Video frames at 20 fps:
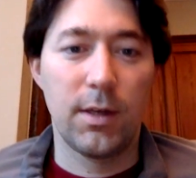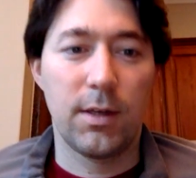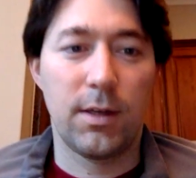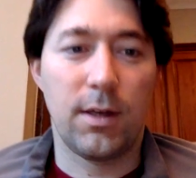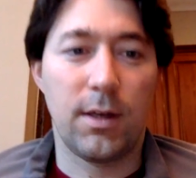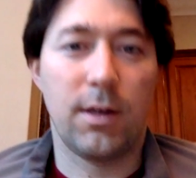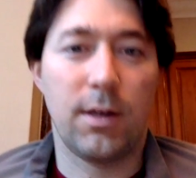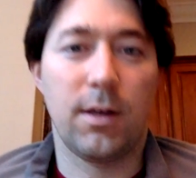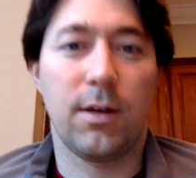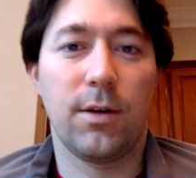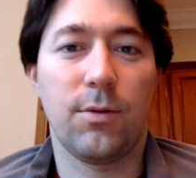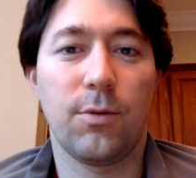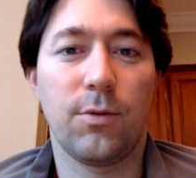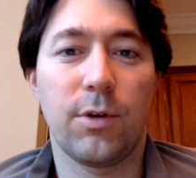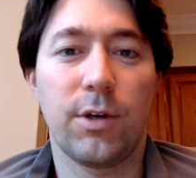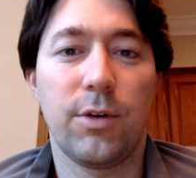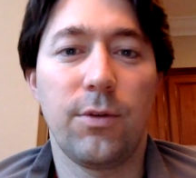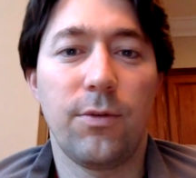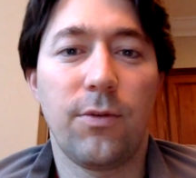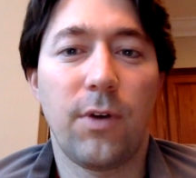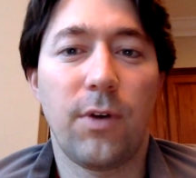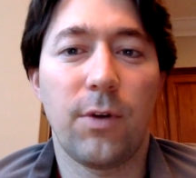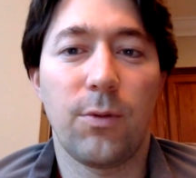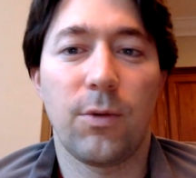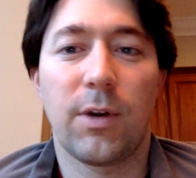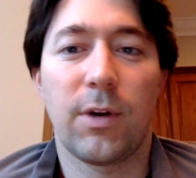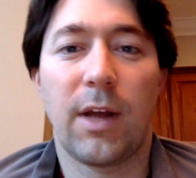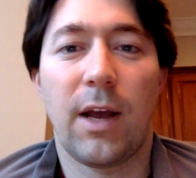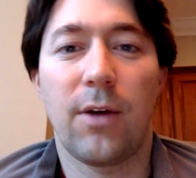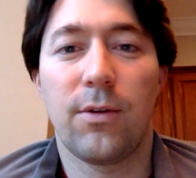we're going to do a fun
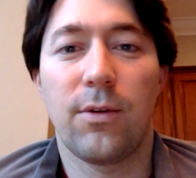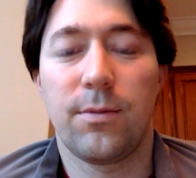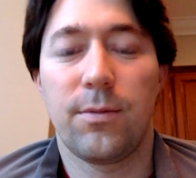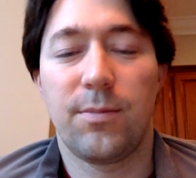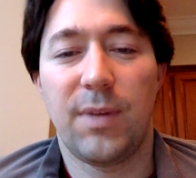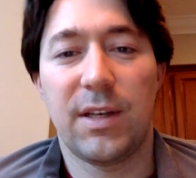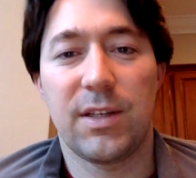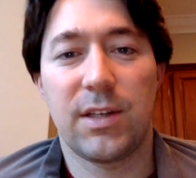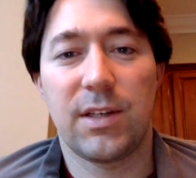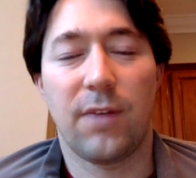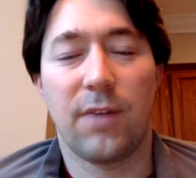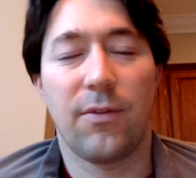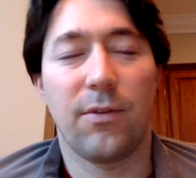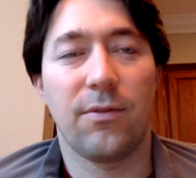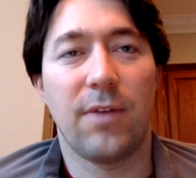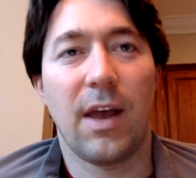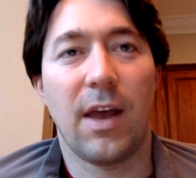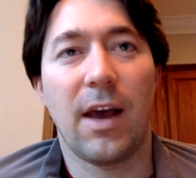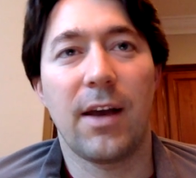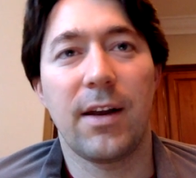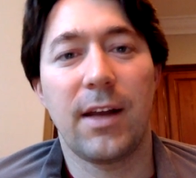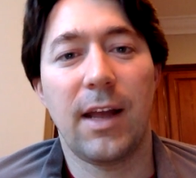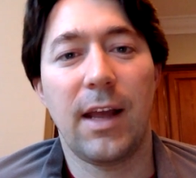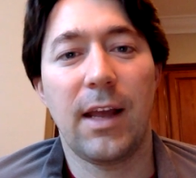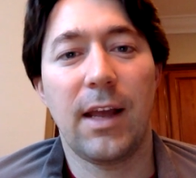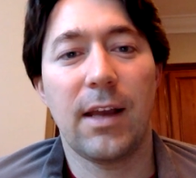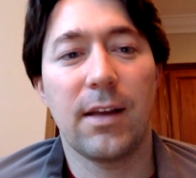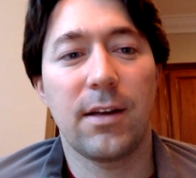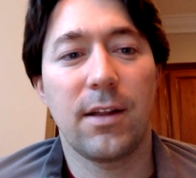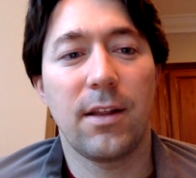workout based off of that,
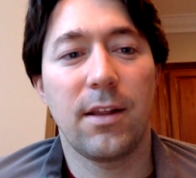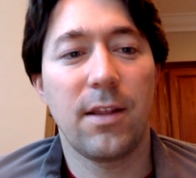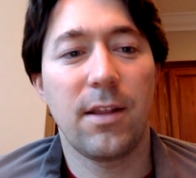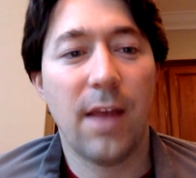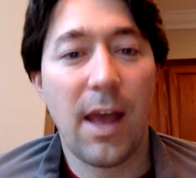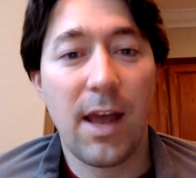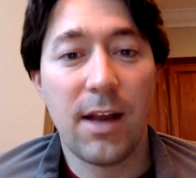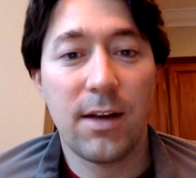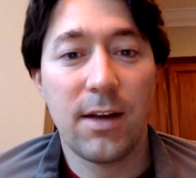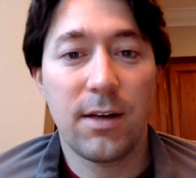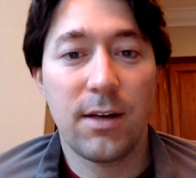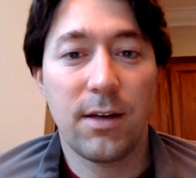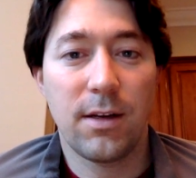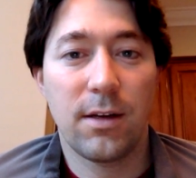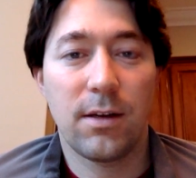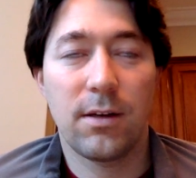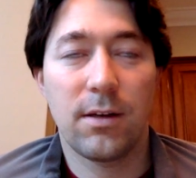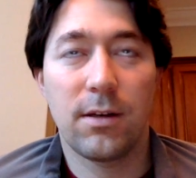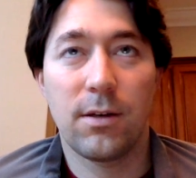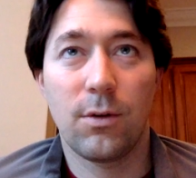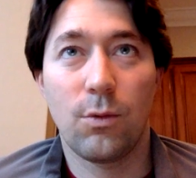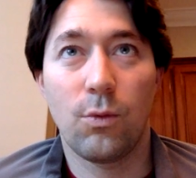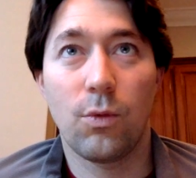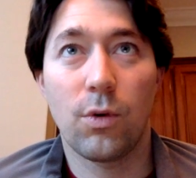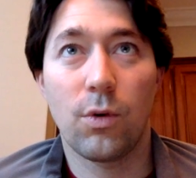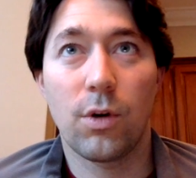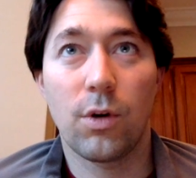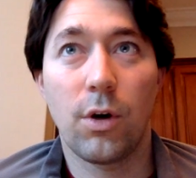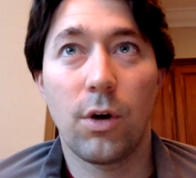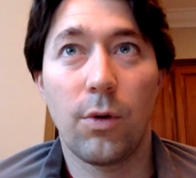and then
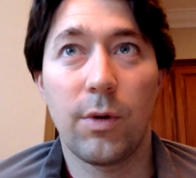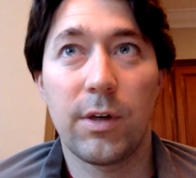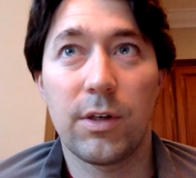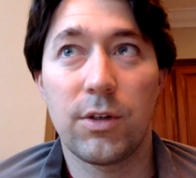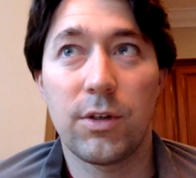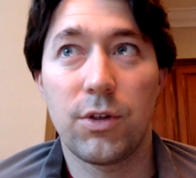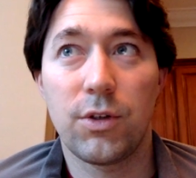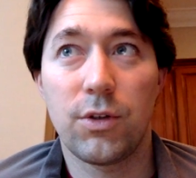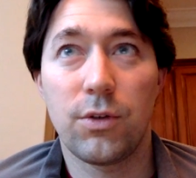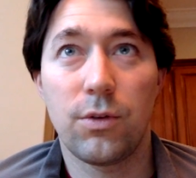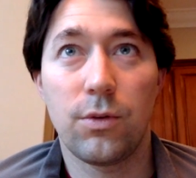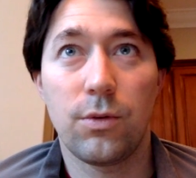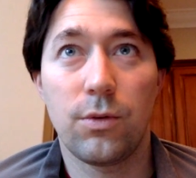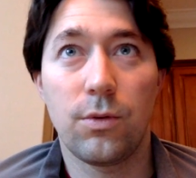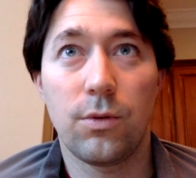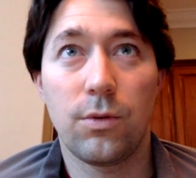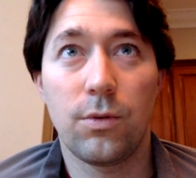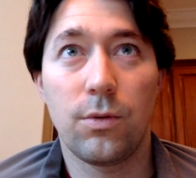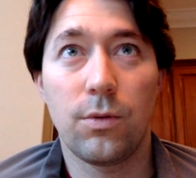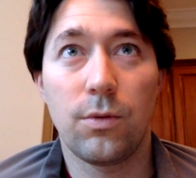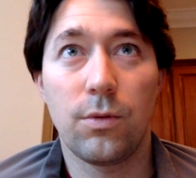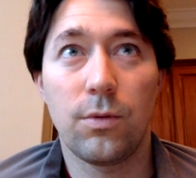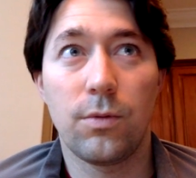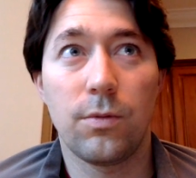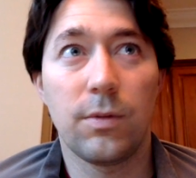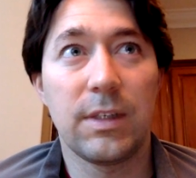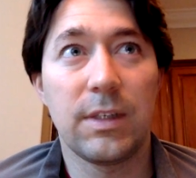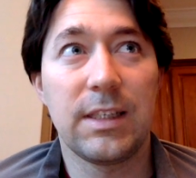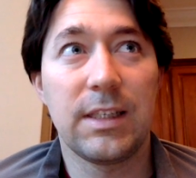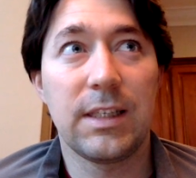we're going to
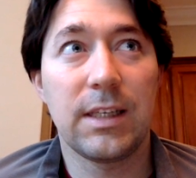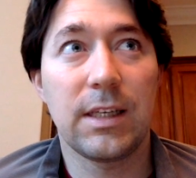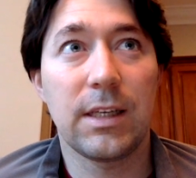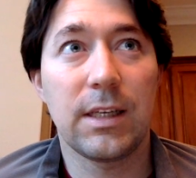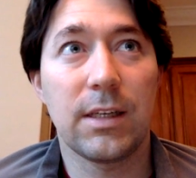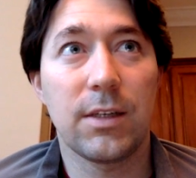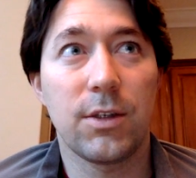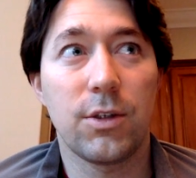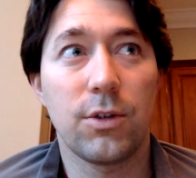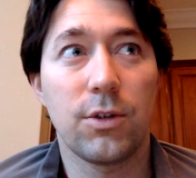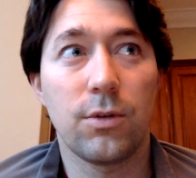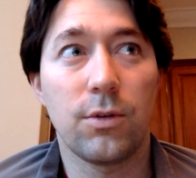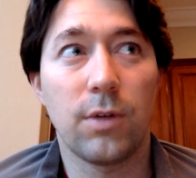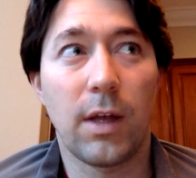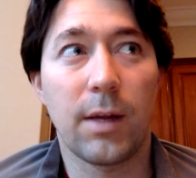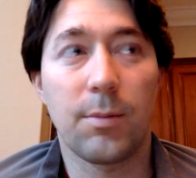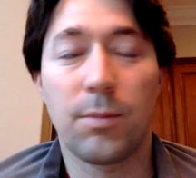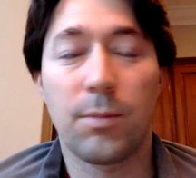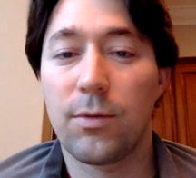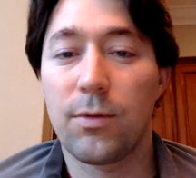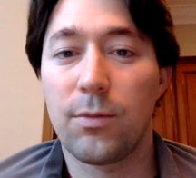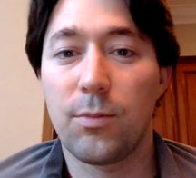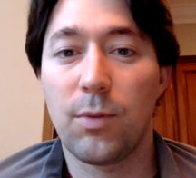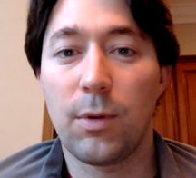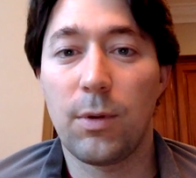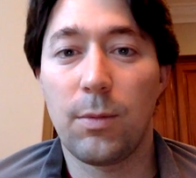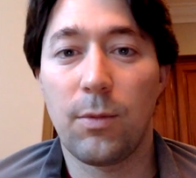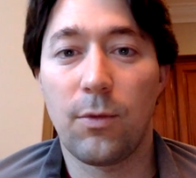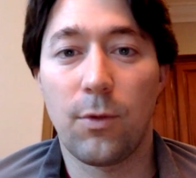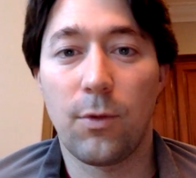dig into like
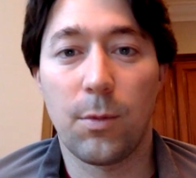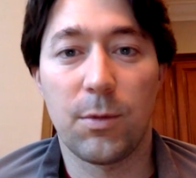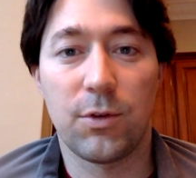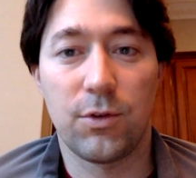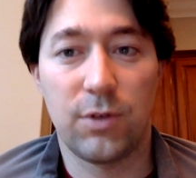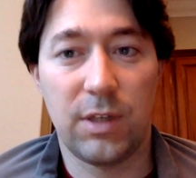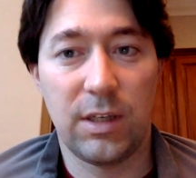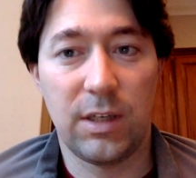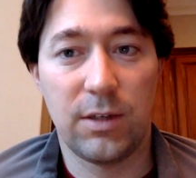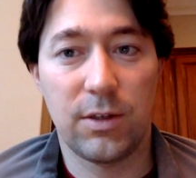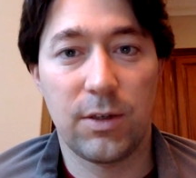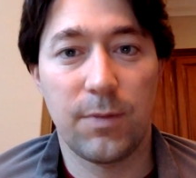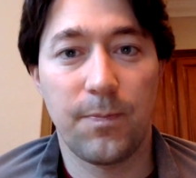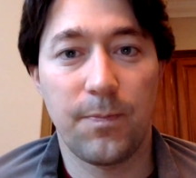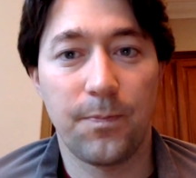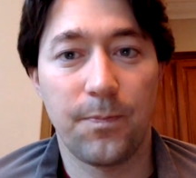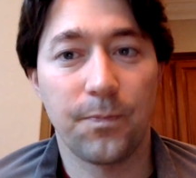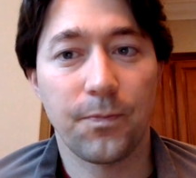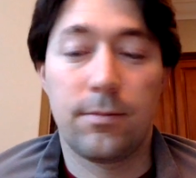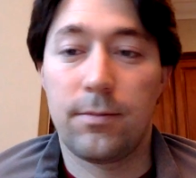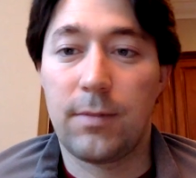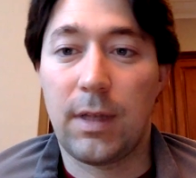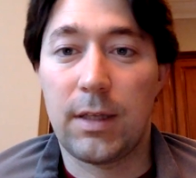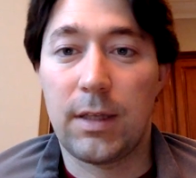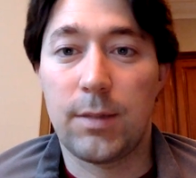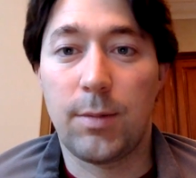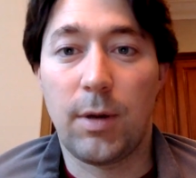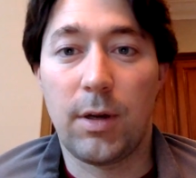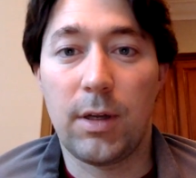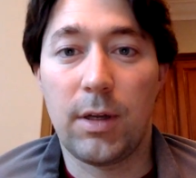pre-performance routines. That's about